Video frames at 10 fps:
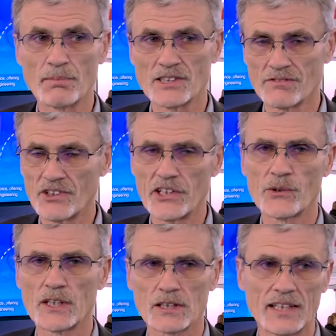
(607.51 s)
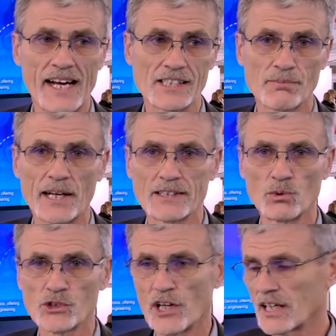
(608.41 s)
It's a very critical aspect, and
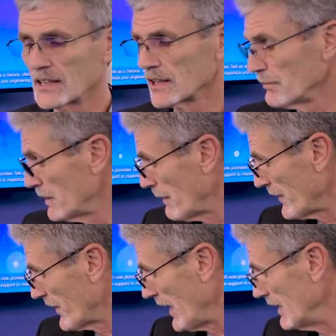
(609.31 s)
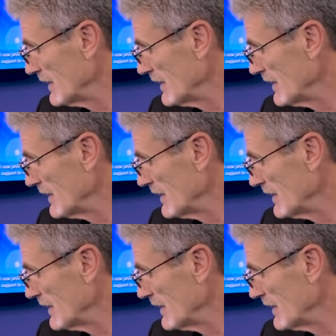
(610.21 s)
we'll talk a little bit about that